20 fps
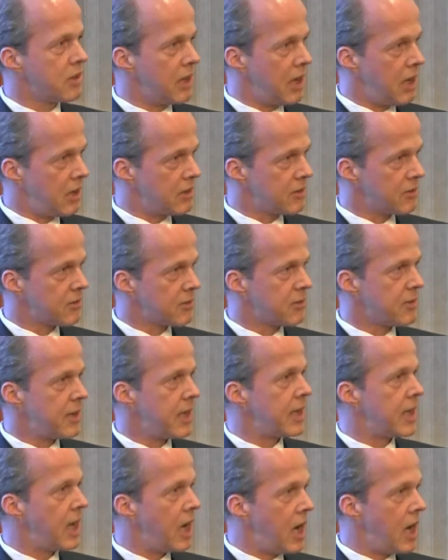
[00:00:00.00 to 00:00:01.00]
tasks
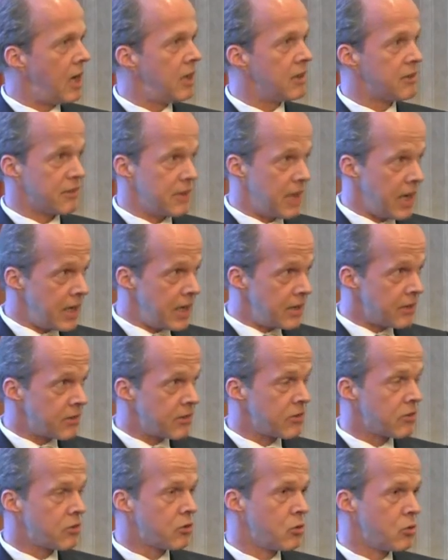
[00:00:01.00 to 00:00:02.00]
that are
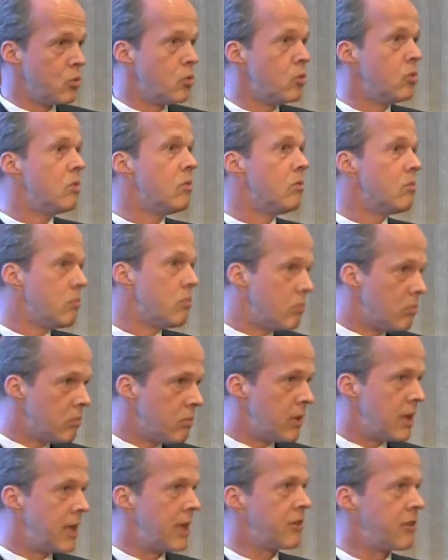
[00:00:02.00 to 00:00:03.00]
assigned to
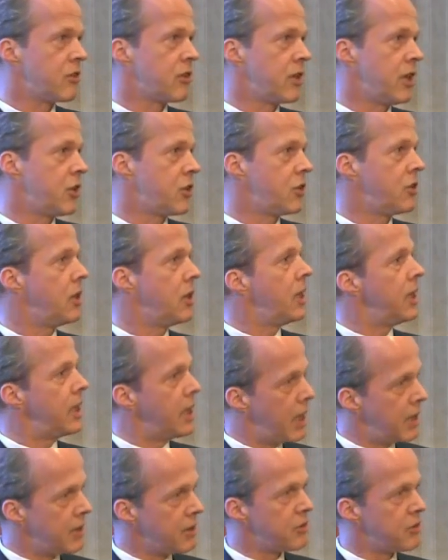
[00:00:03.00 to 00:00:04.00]
the legislation
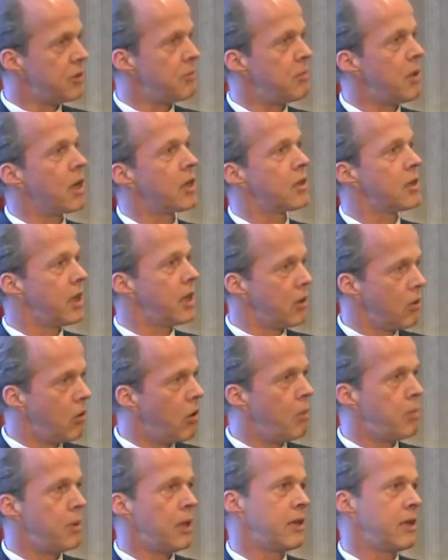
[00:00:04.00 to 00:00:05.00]
in either seed marketing
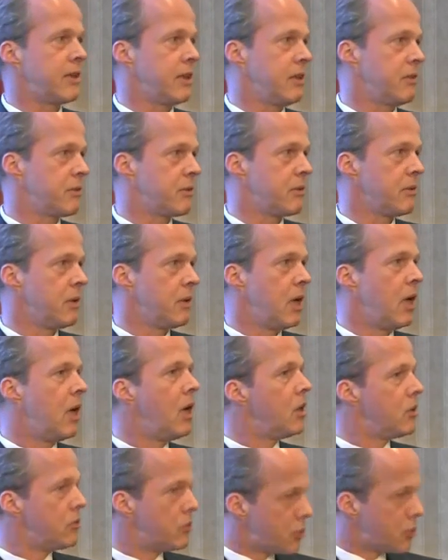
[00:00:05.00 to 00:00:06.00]
or plant health.
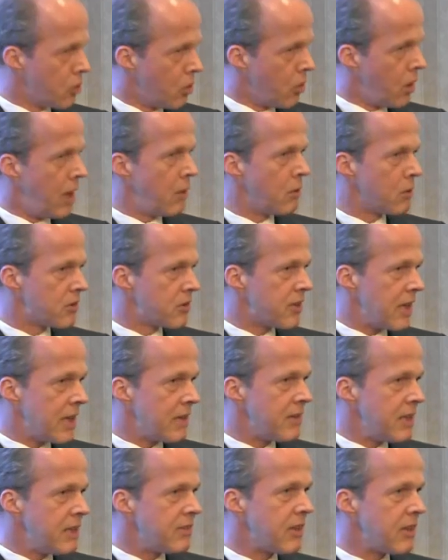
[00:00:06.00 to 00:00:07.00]
So I would
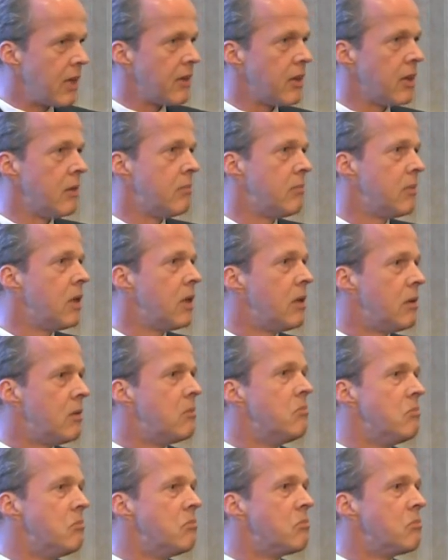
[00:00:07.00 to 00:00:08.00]
say these are the
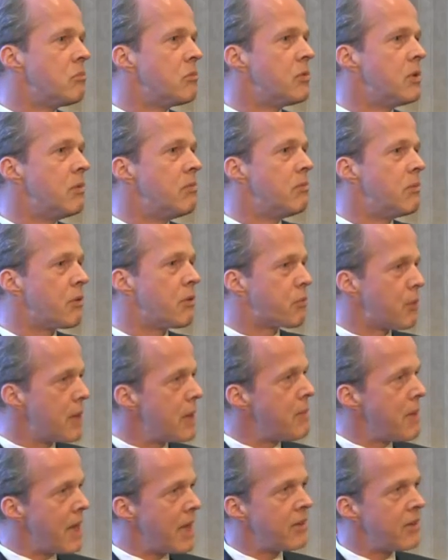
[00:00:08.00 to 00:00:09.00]

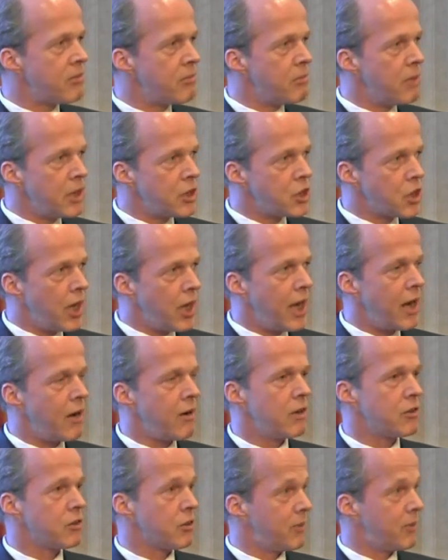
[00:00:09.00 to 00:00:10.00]
three major
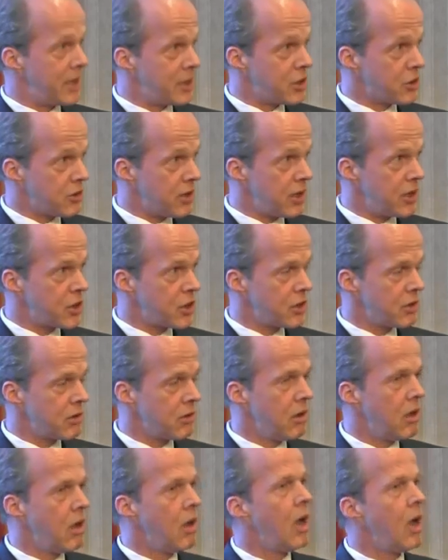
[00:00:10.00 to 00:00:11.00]
areas of
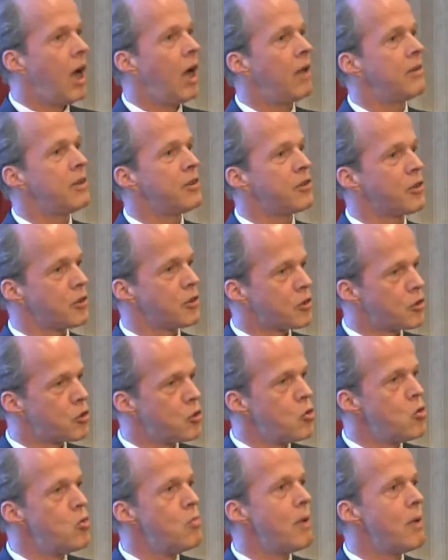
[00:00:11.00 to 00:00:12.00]
legislation, and these are the
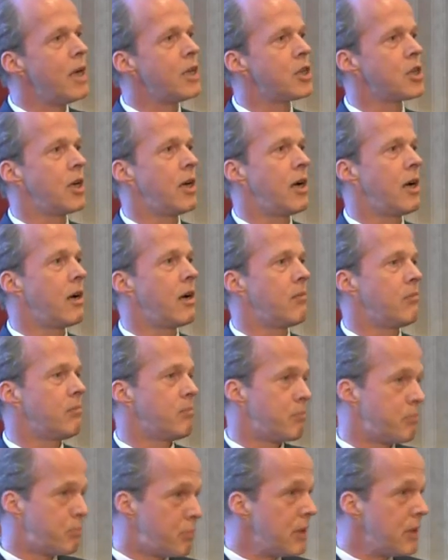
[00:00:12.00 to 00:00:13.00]
two major
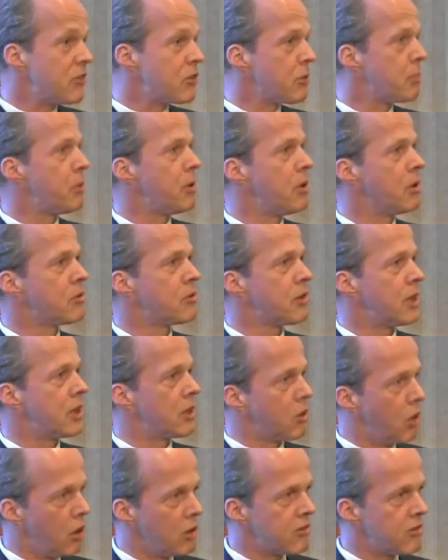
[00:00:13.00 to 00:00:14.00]
principles
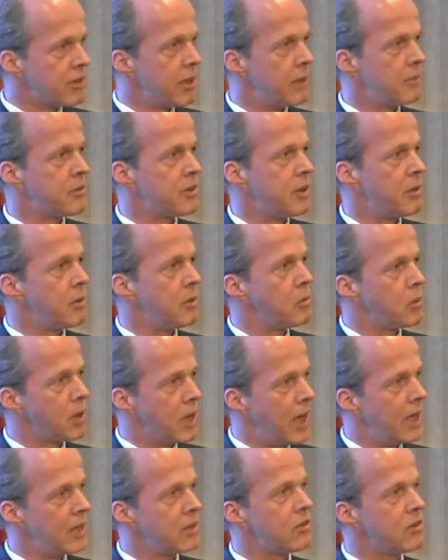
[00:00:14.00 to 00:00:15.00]
and concepts that we
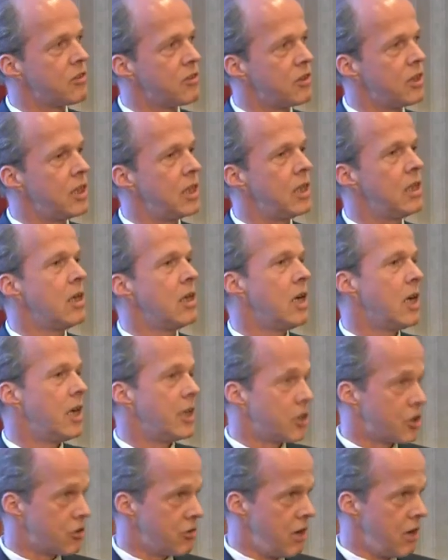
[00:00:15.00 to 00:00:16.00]
would like to see
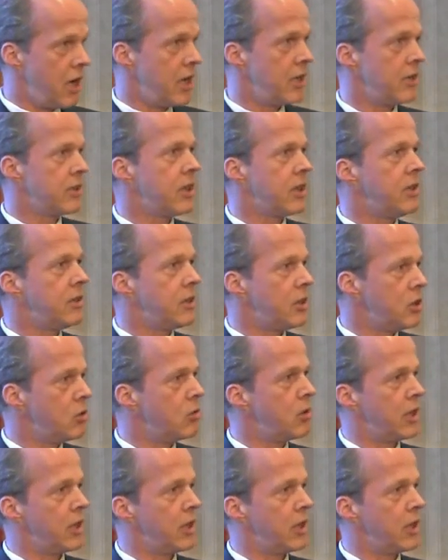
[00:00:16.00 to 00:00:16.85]
enshrined in the new